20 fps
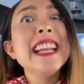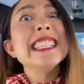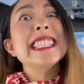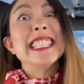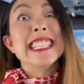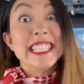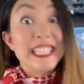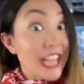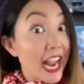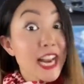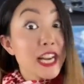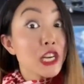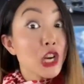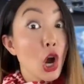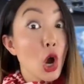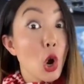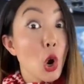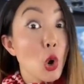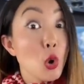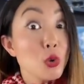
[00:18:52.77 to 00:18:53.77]

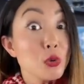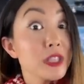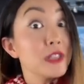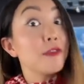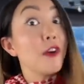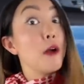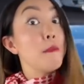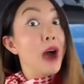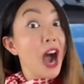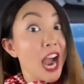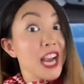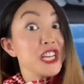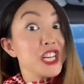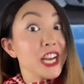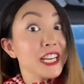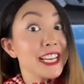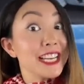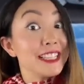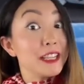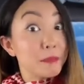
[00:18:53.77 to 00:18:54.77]
psychos from
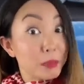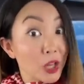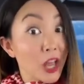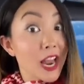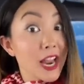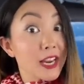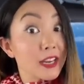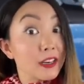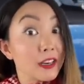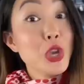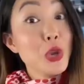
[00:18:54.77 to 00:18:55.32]
hijacking the plane.